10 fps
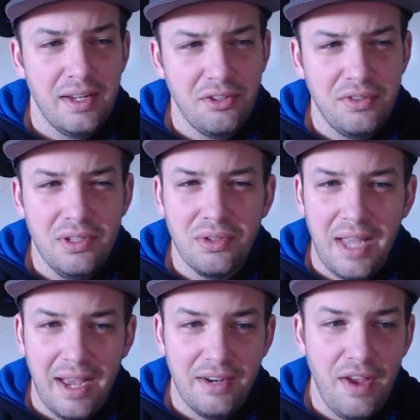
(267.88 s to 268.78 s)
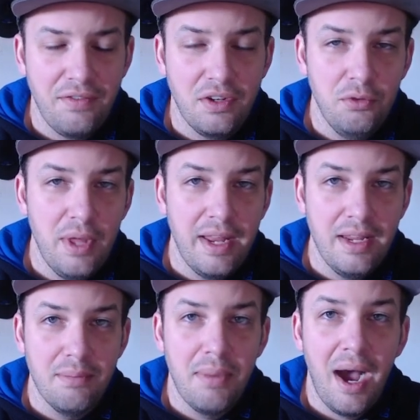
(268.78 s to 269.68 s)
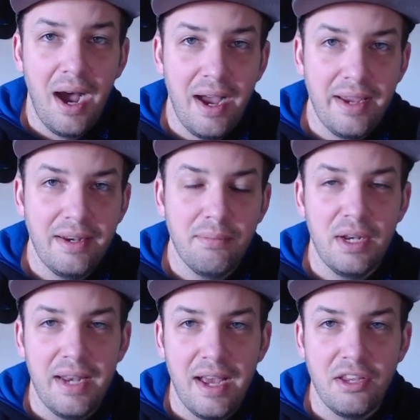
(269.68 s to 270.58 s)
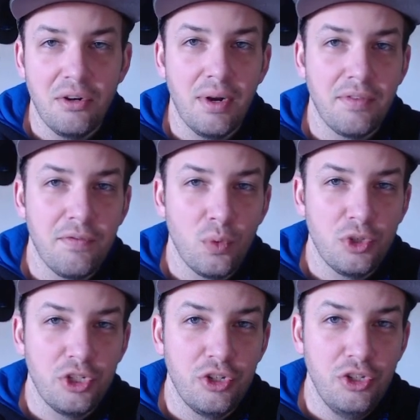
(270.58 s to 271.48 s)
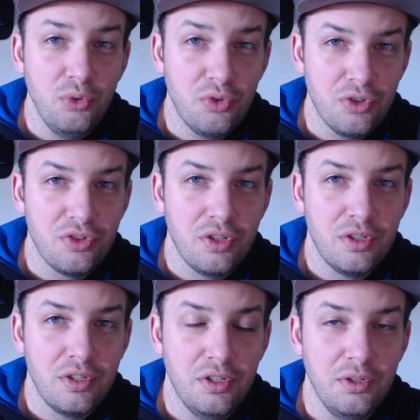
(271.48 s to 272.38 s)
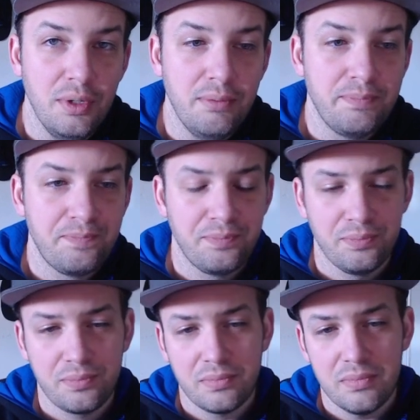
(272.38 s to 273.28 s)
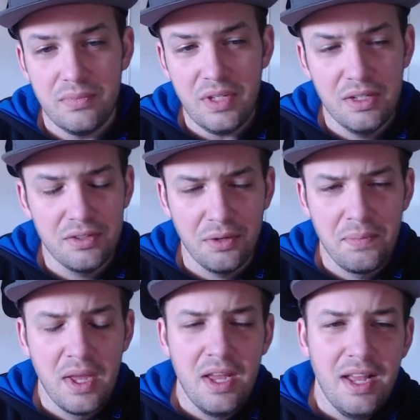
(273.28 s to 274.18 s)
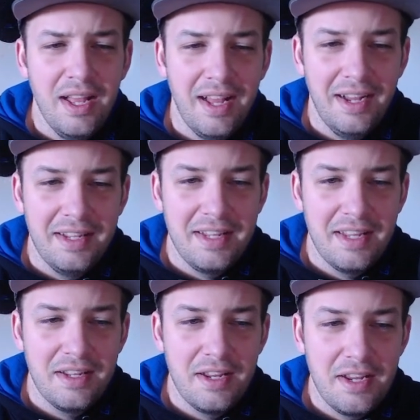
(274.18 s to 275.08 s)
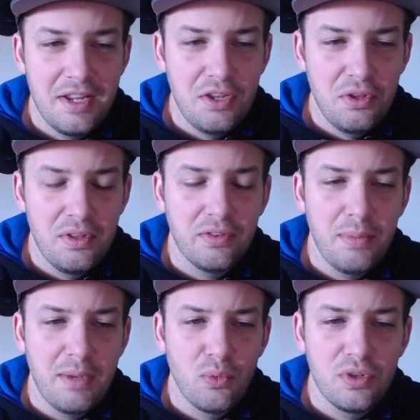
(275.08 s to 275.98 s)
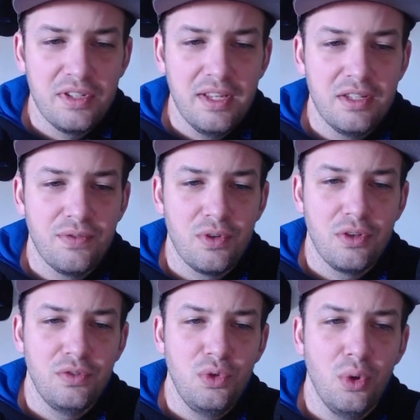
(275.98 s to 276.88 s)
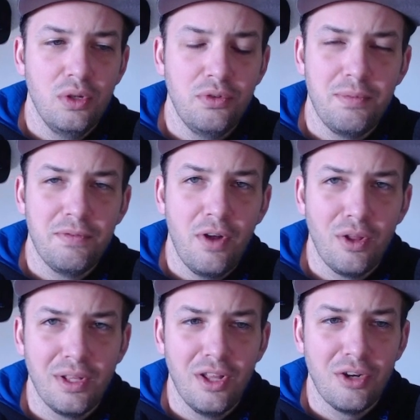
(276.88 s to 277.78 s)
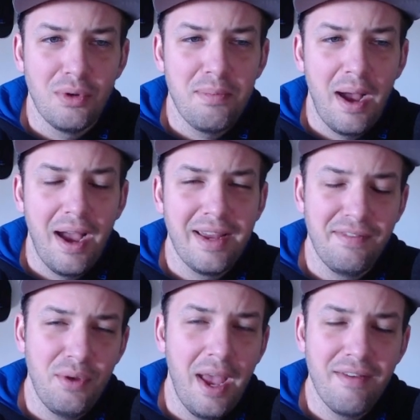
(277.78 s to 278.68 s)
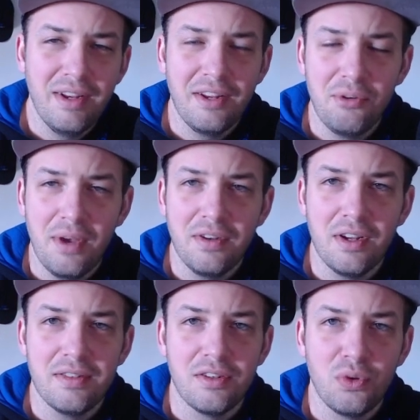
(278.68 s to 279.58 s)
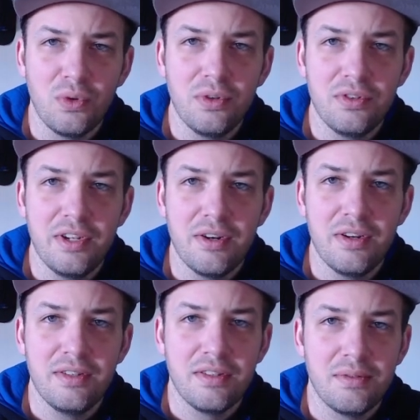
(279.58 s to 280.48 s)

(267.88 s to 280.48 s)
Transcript: Now you still kind of have to do that in Pine, but now you don't have to force your users to do it. So Uh, this will make more sense for those of you all who have been following along with Pine. If you haven't, I do have a nice tutorial series.